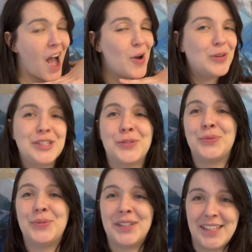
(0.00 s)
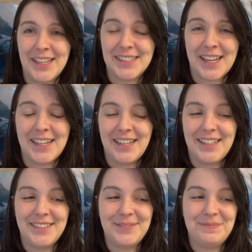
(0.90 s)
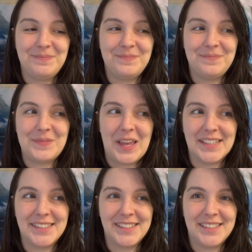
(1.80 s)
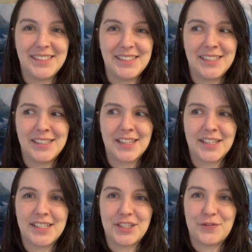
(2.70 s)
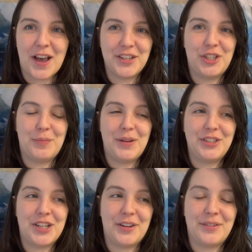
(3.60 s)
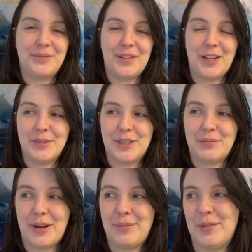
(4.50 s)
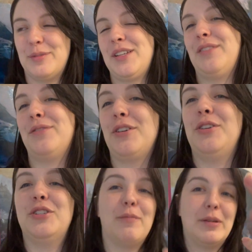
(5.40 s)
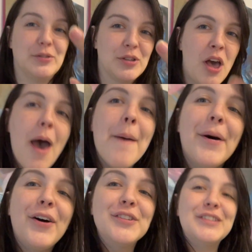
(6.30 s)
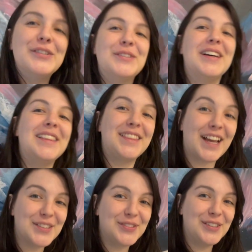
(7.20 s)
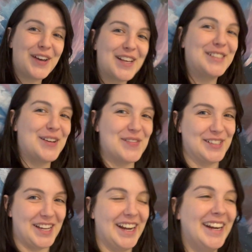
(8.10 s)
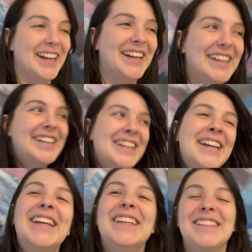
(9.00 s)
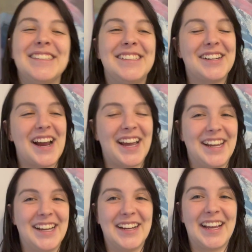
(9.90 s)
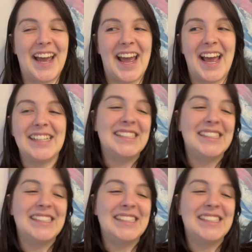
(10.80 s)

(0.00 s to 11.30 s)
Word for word: which is really exciting because that's such fast shipping shout out Amazon Prime no I'm just kidding fuck you Jeff Bezos but also that's really fast and I'm excited to try it okay